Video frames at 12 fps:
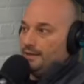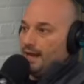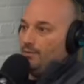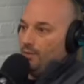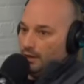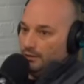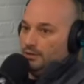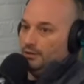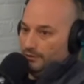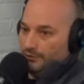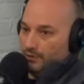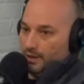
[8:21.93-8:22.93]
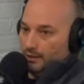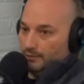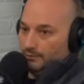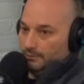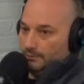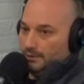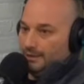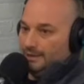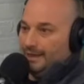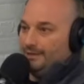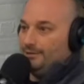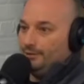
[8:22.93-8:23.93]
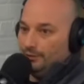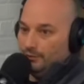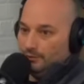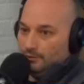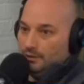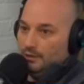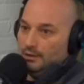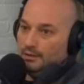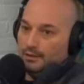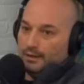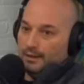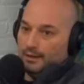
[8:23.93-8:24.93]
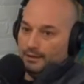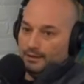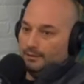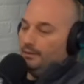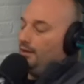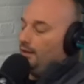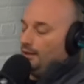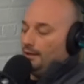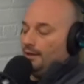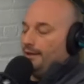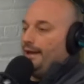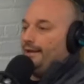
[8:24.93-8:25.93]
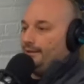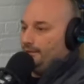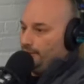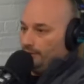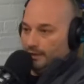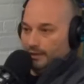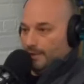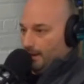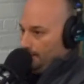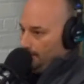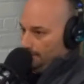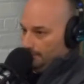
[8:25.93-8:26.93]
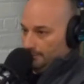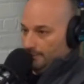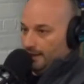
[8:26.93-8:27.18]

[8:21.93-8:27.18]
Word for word: Day one, turn your phone on. Day two, uh, connected to your email. Right.